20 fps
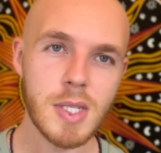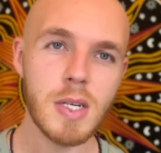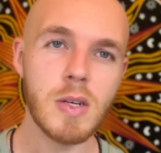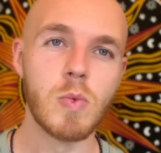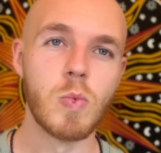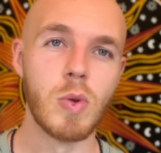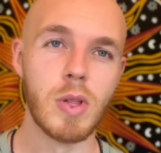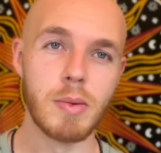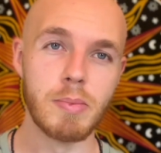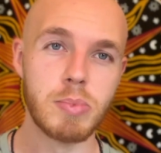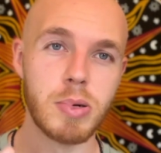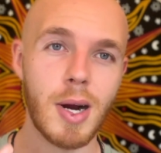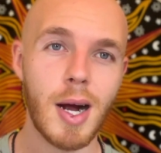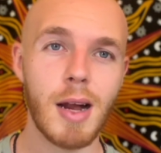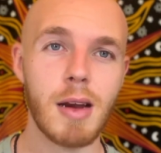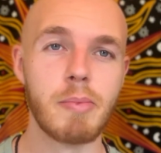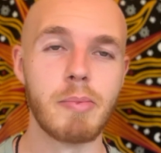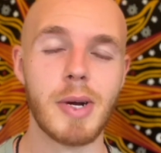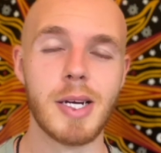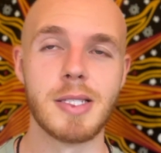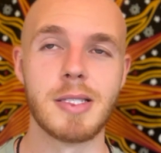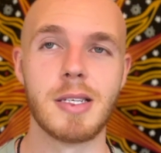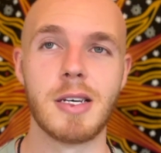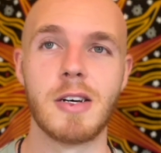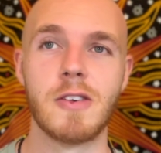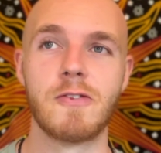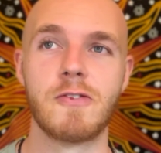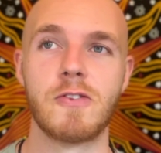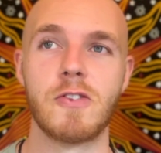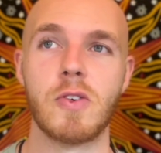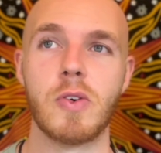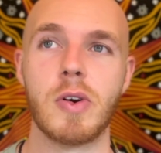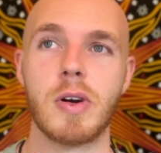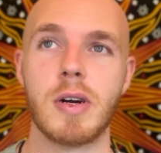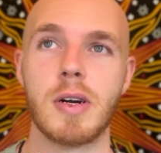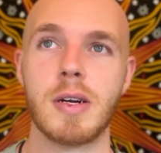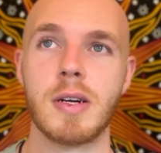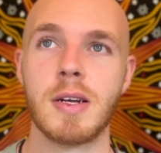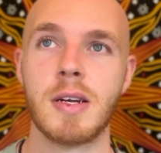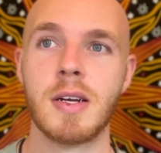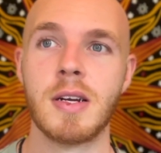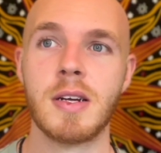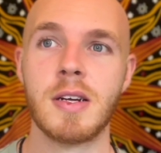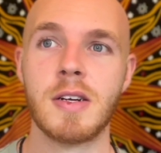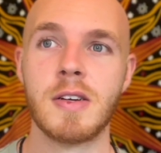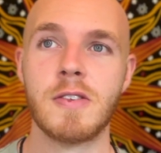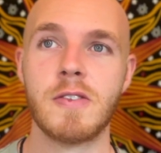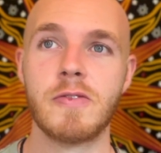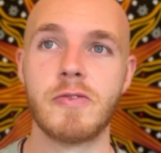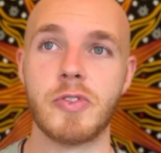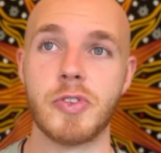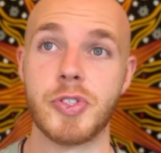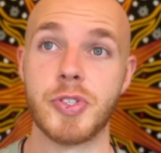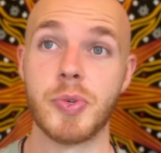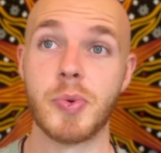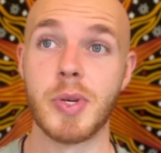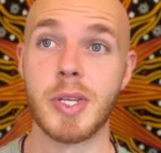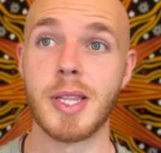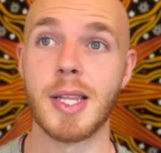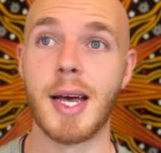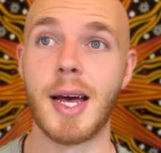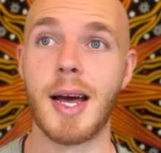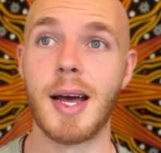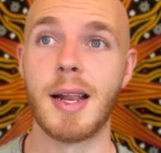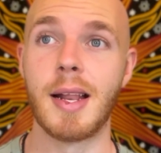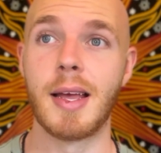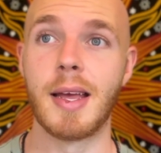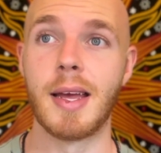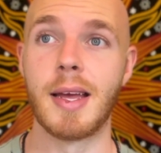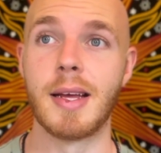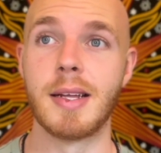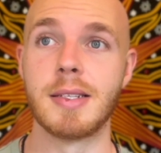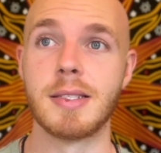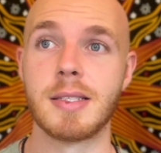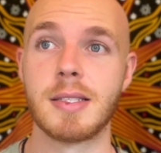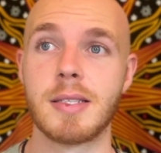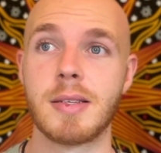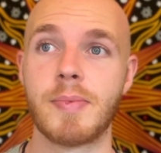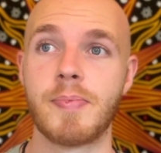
Really proud of myself for doing that and